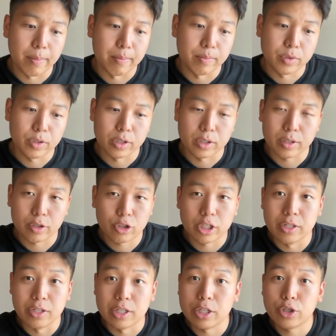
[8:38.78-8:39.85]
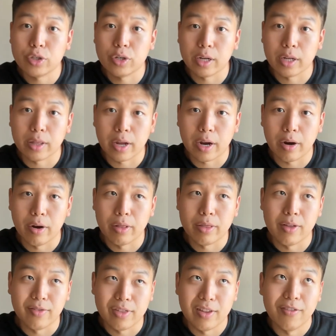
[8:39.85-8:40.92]
just transitioning
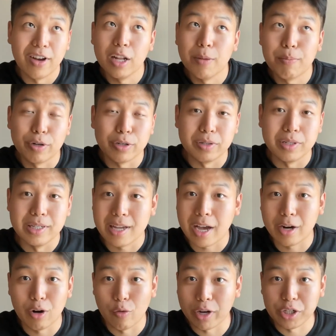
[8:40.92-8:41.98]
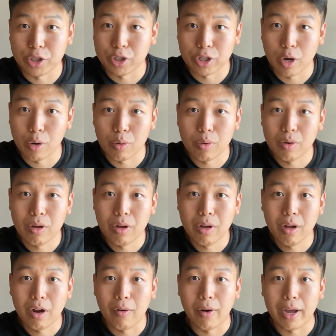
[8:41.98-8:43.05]
the developer to designer ratio,
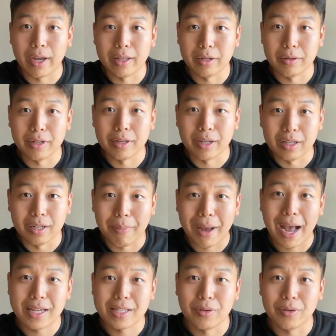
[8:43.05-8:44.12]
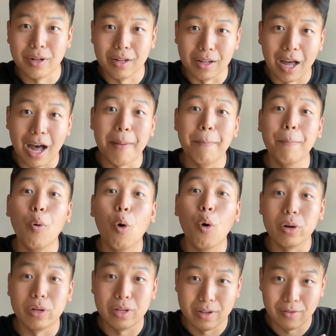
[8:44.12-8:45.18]
right? In the past, there were a lot
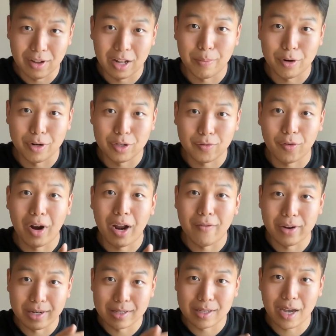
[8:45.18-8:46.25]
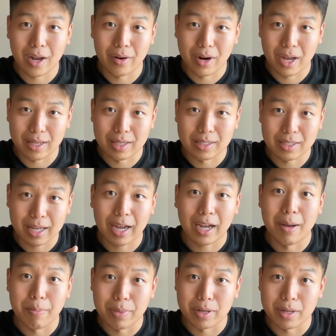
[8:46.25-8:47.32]
more developers for every designer at these tech
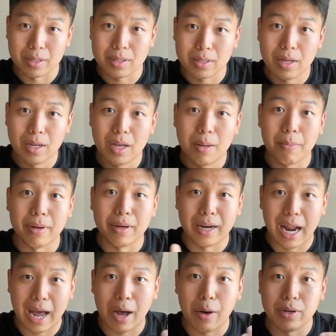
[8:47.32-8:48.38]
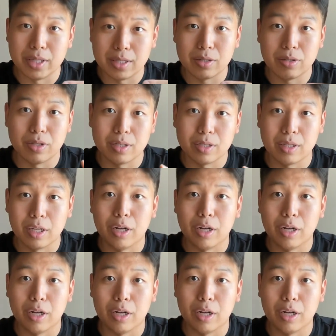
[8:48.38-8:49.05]
companies, but now it's just